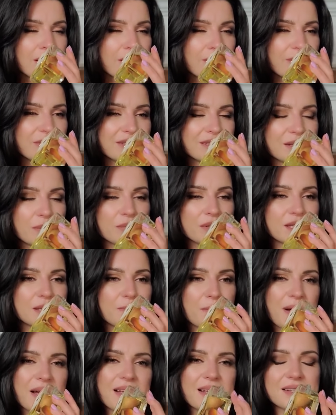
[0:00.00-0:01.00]
with some
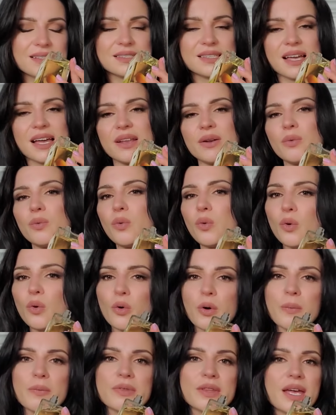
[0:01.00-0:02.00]
spice and
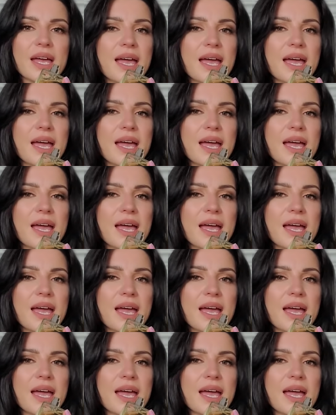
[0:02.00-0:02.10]
warmth,